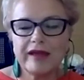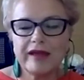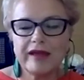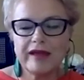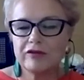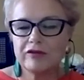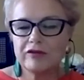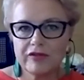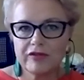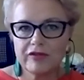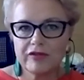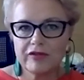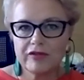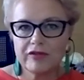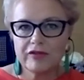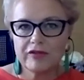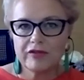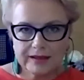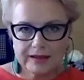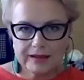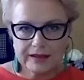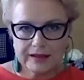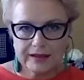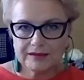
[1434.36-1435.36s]

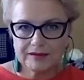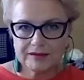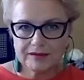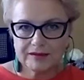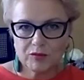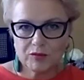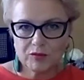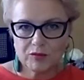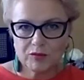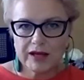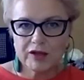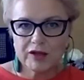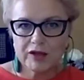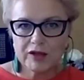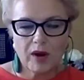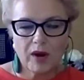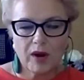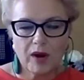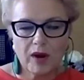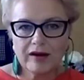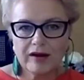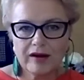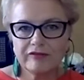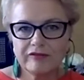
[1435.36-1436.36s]
your favorite
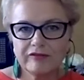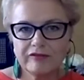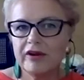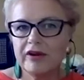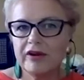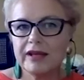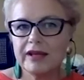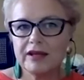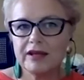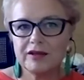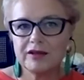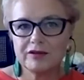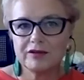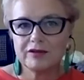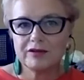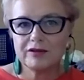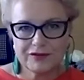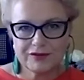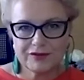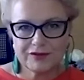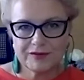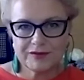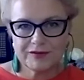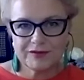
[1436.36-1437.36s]
thing, where you
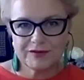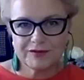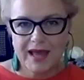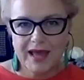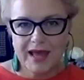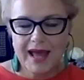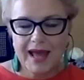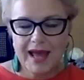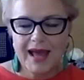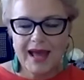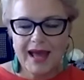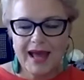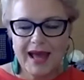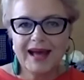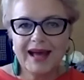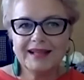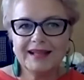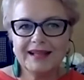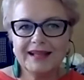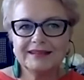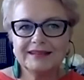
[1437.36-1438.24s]
are very good,